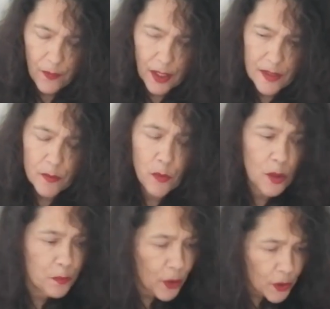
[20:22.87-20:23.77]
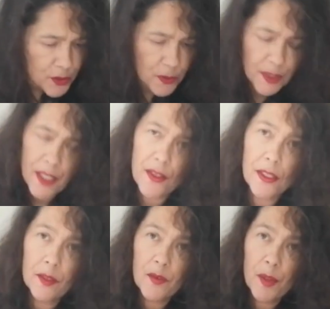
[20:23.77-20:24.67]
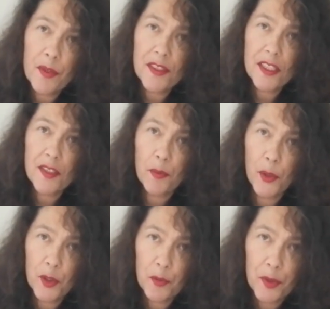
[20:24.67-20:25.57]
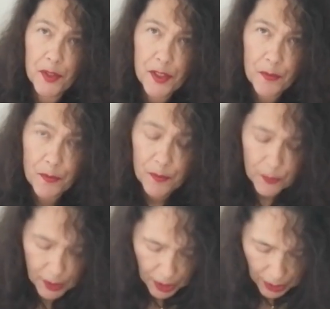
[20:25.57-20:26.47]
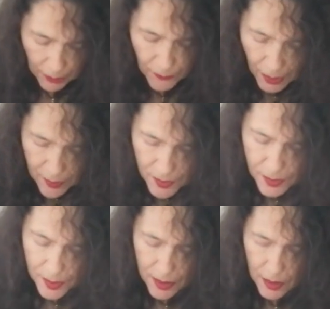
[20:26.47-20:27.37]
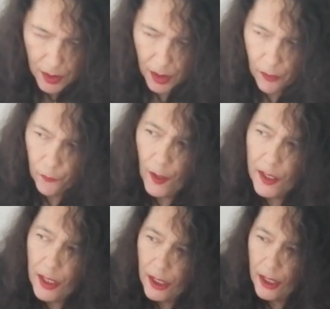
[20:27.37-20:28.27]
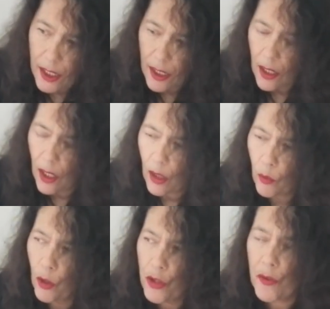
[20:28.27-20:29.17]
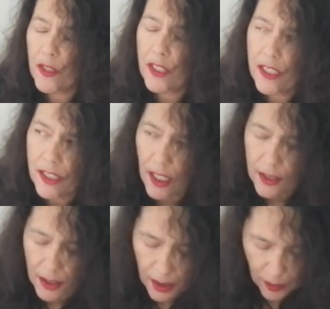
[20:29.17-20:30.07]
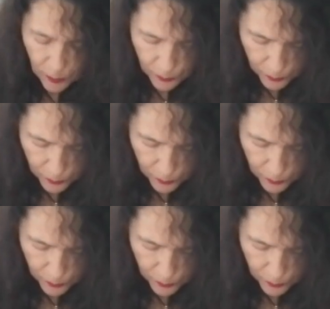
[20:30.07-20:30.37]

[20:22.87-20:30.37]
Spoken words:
at one point or another, there was a disappointment. And that's finally what you're understanding.